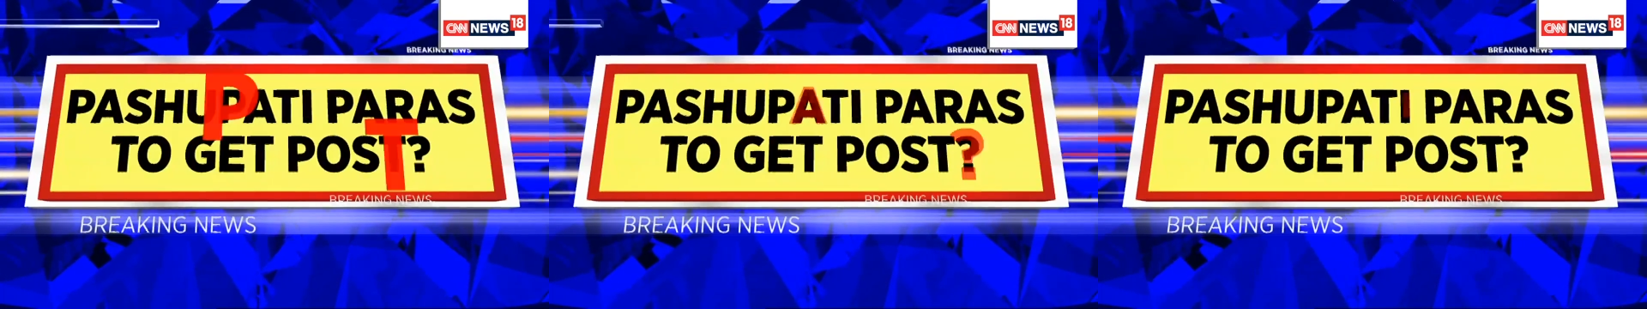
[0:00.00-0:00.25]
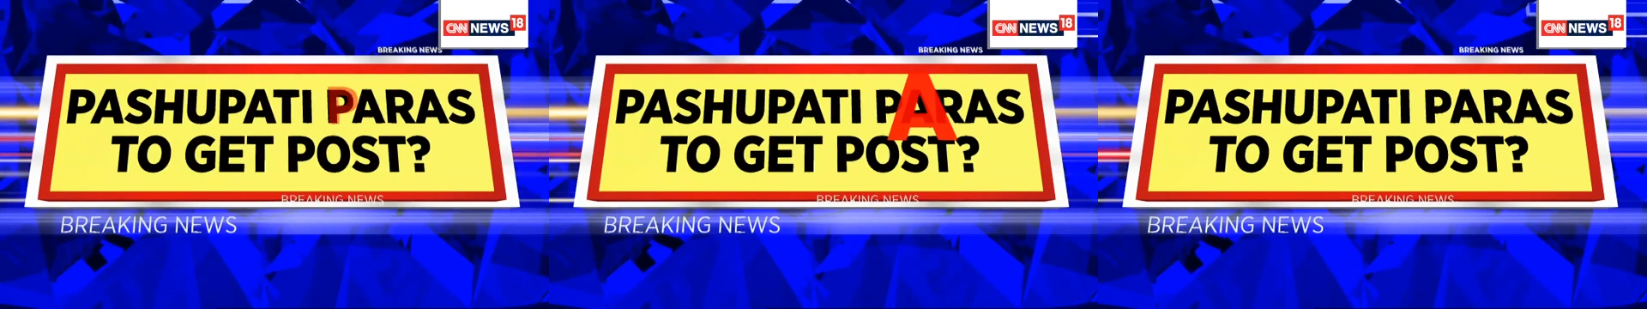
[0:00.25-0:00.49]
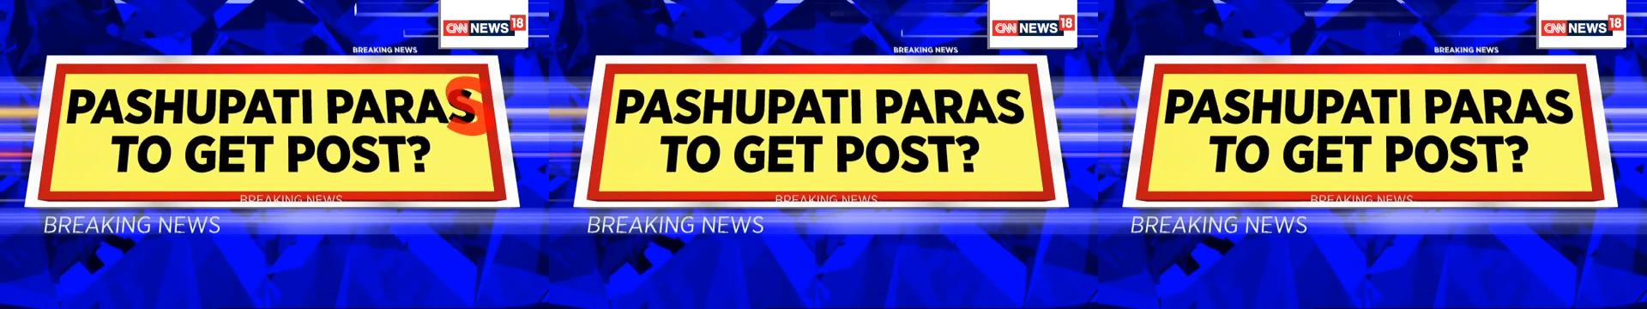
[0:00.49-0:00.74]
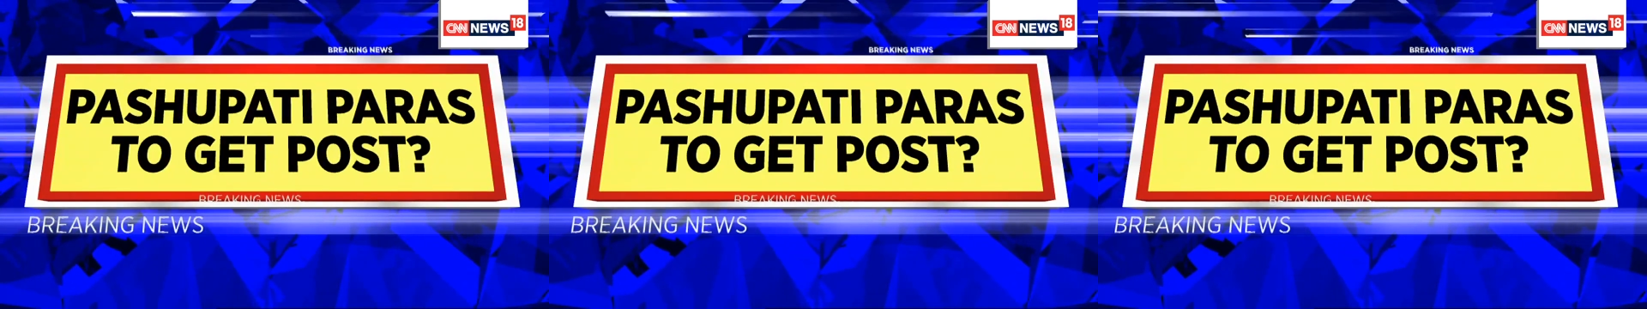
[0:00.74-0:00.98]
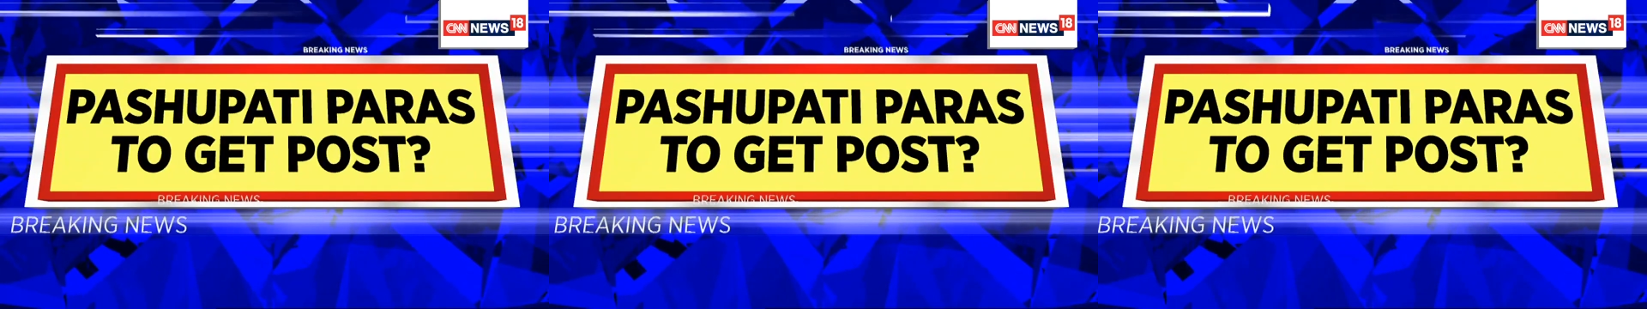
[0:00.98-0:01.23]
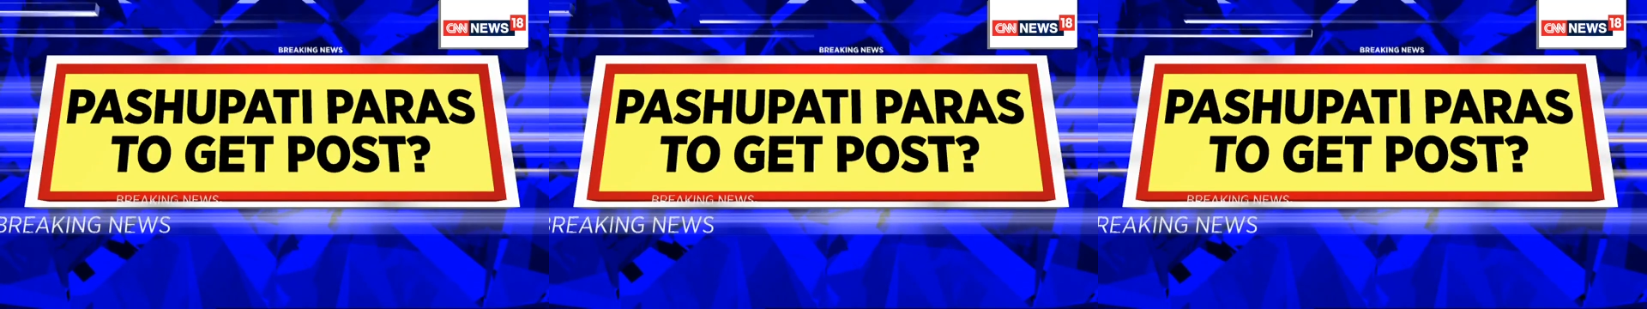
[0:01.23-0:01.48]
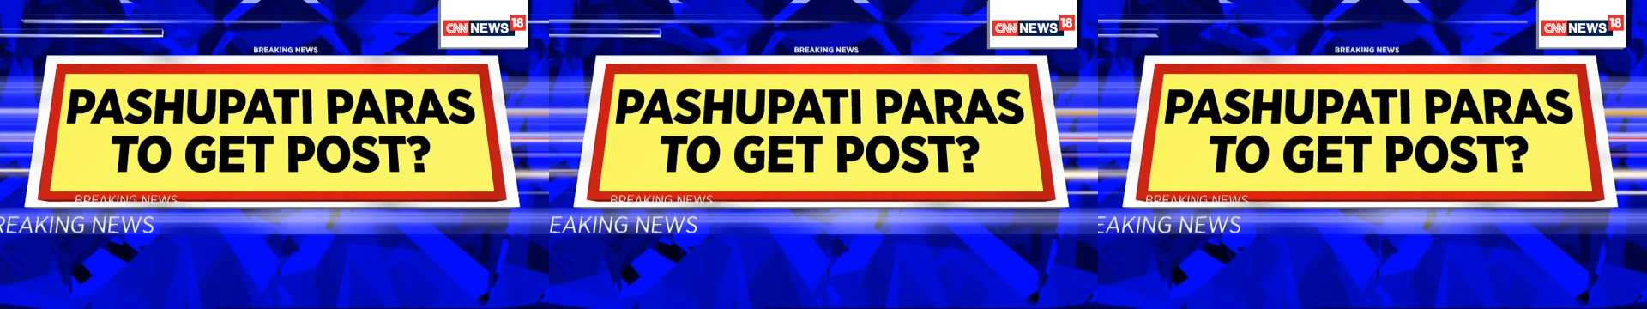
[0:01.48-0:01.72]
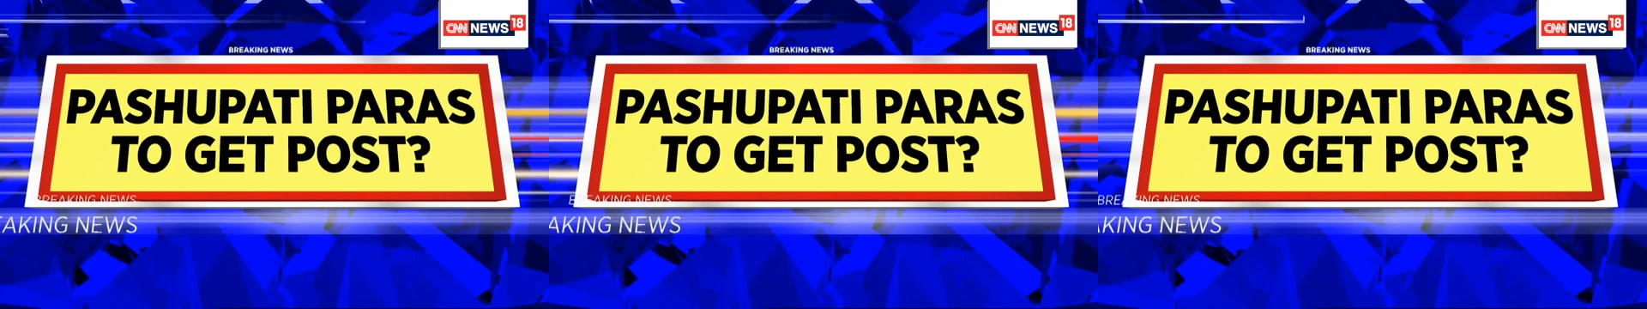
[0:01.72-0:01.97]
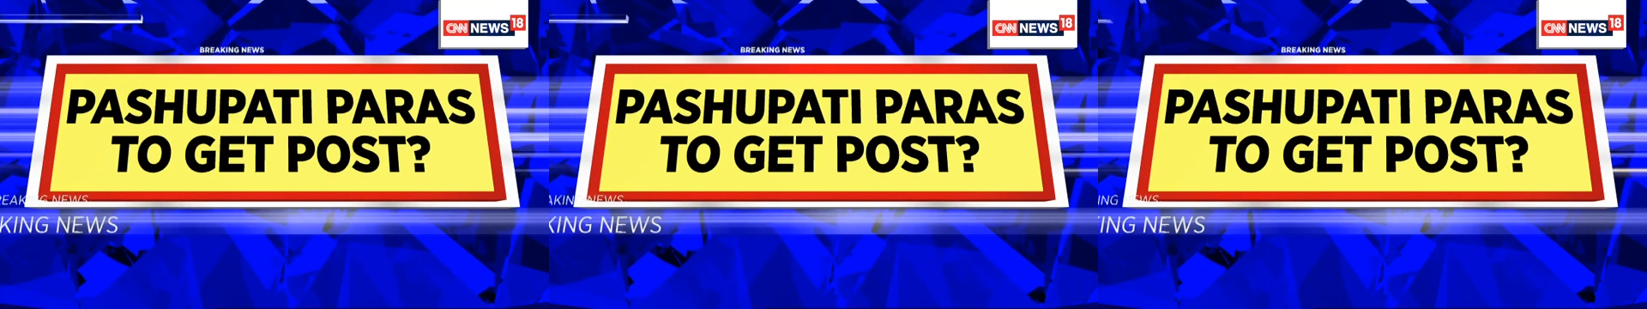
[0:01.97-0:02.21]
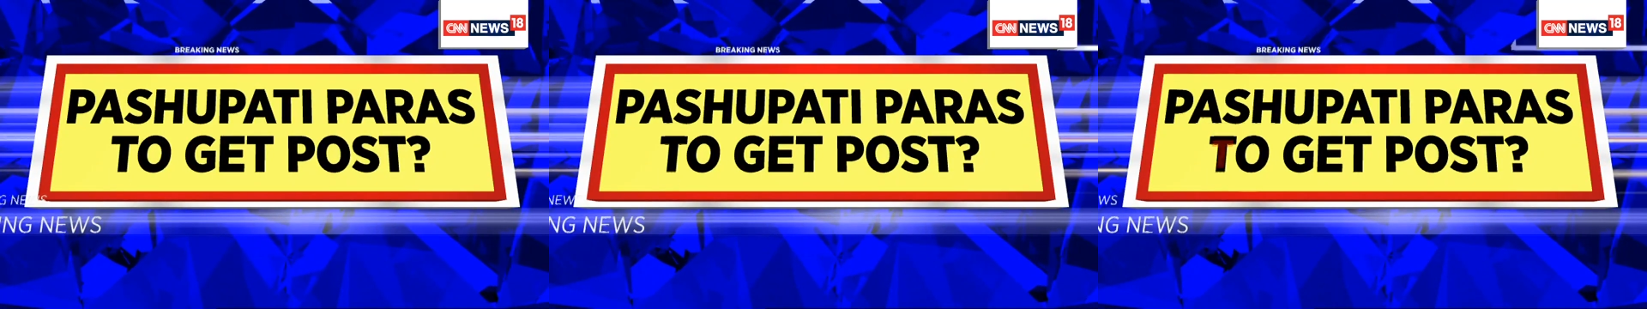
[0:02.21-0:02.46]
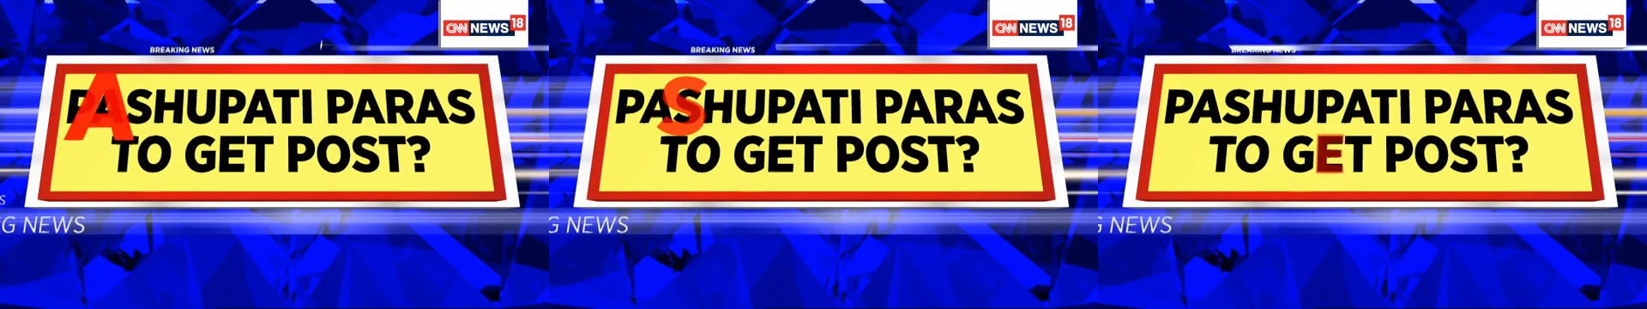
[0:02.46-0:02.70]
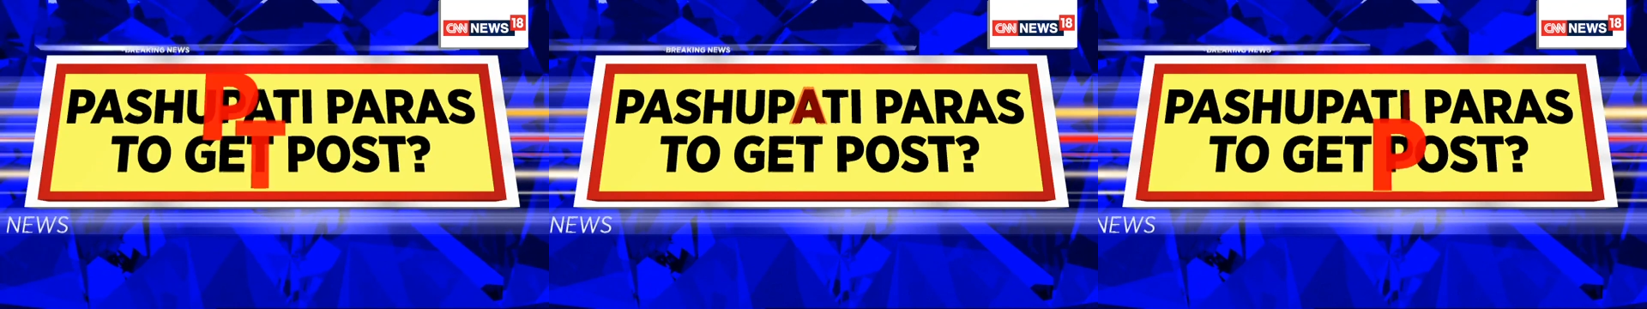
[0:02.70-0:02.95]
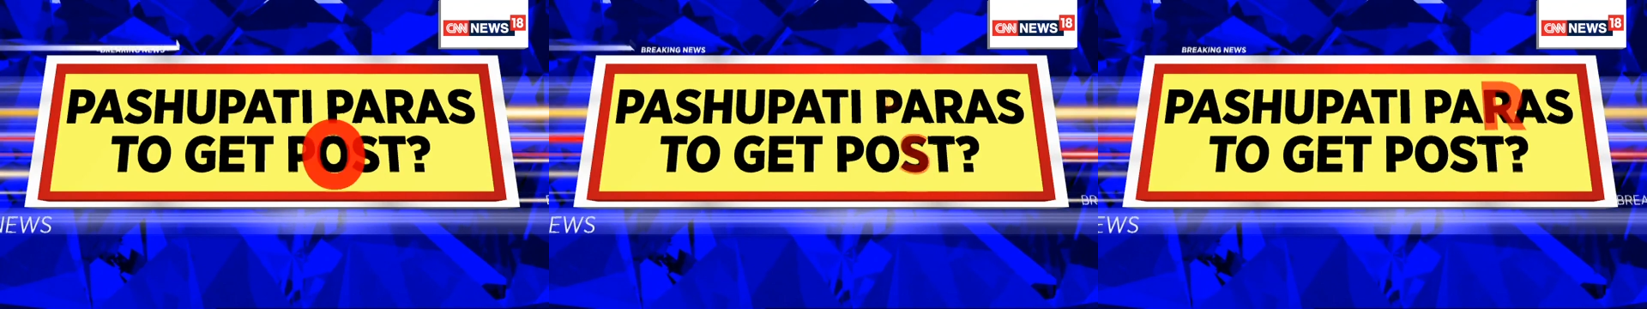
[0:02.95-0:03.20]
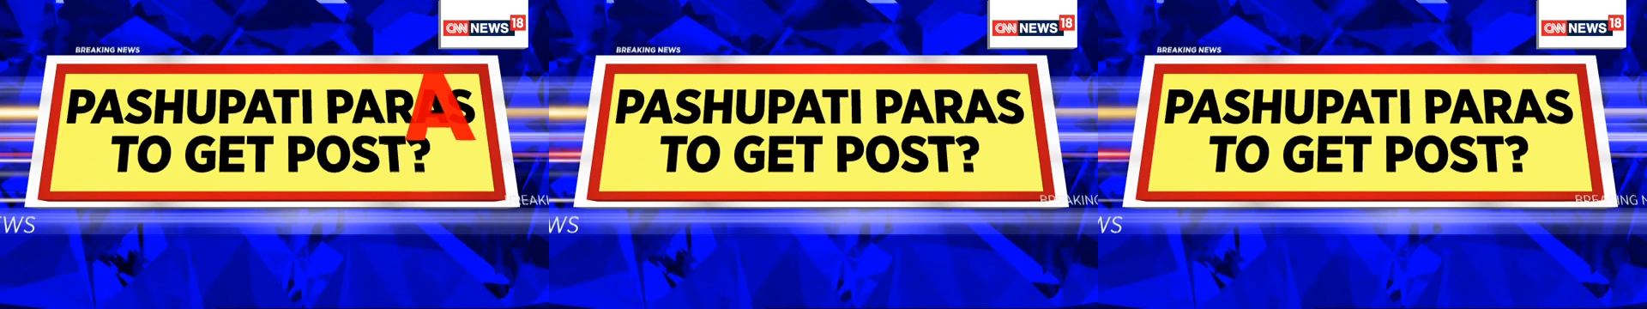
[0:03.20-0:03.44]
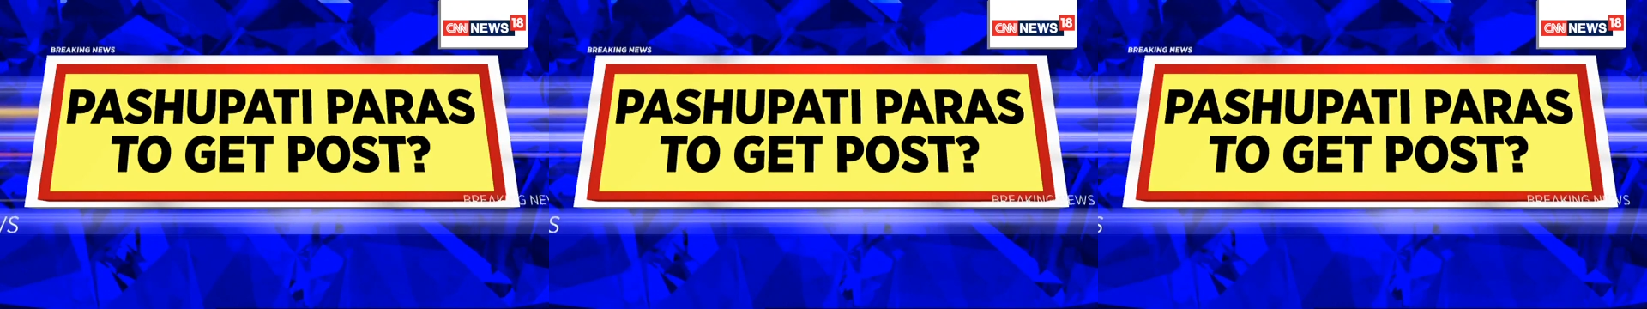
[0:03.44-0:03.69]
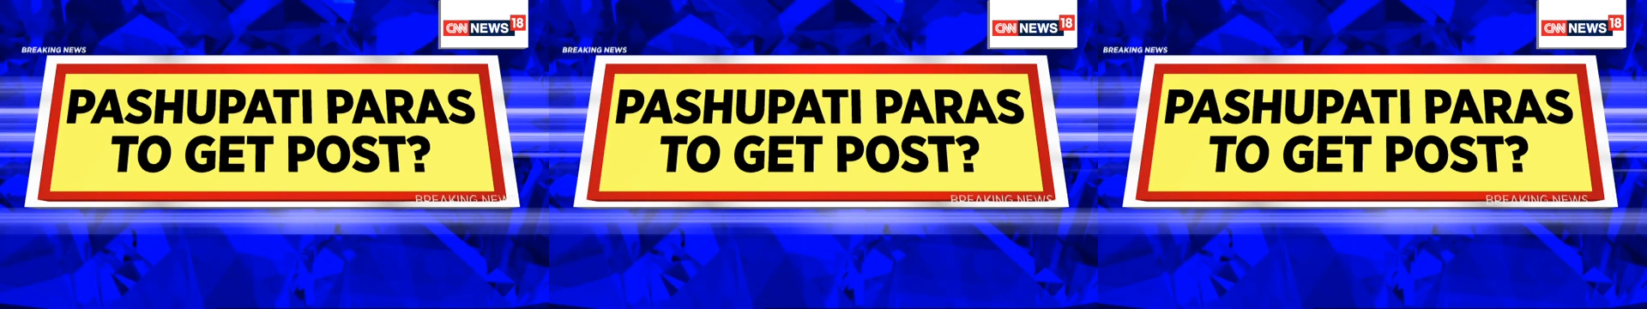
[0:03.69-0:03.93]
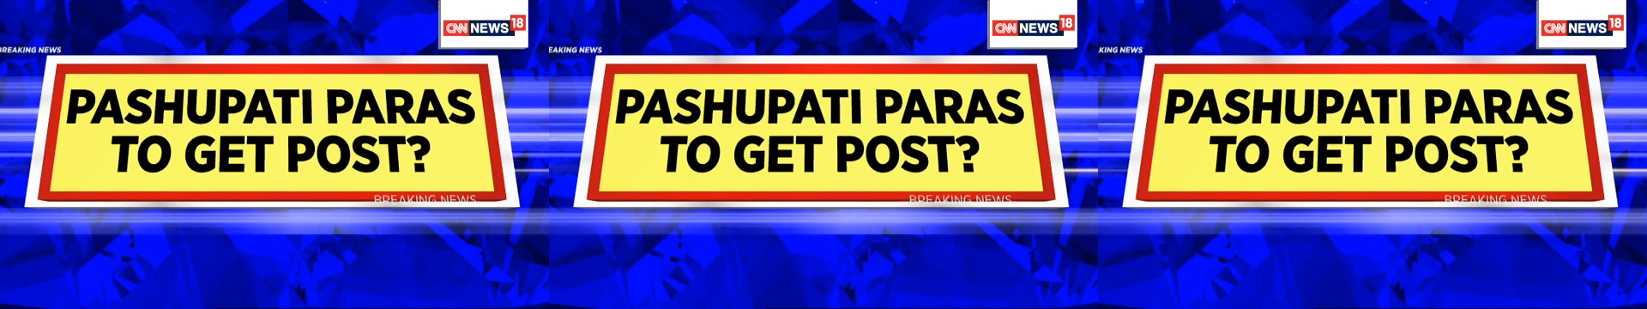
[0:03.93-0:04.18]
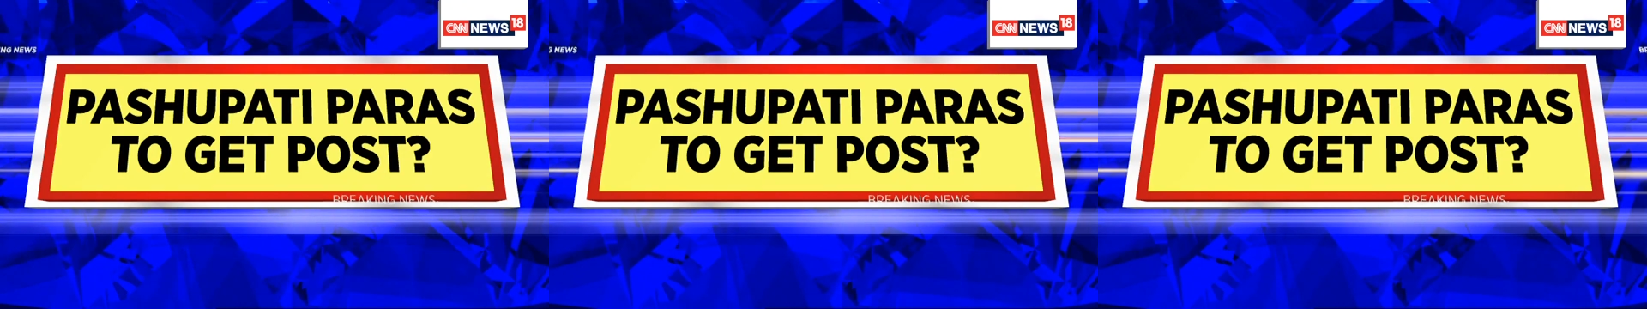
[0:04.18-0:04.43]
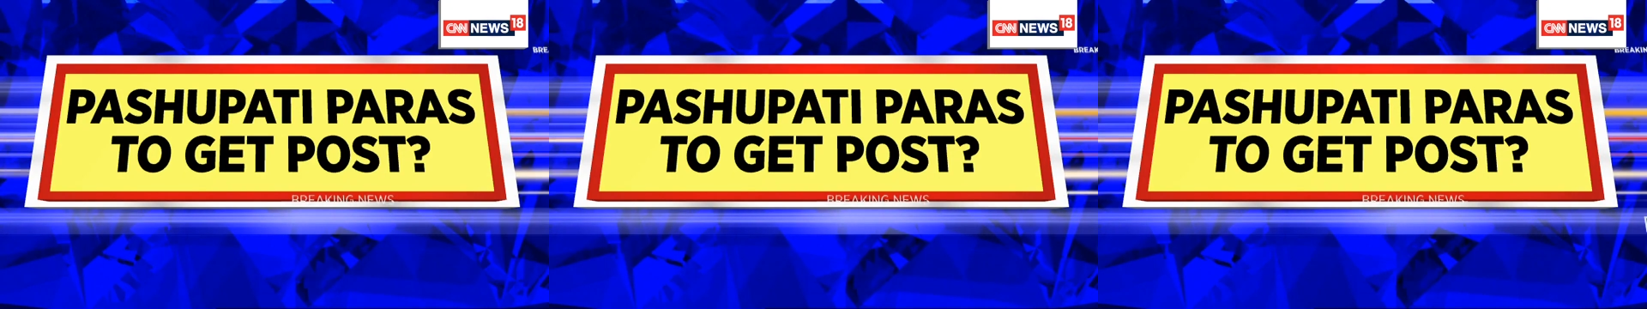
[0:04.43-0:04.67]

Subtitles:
[unreadable: no face in view]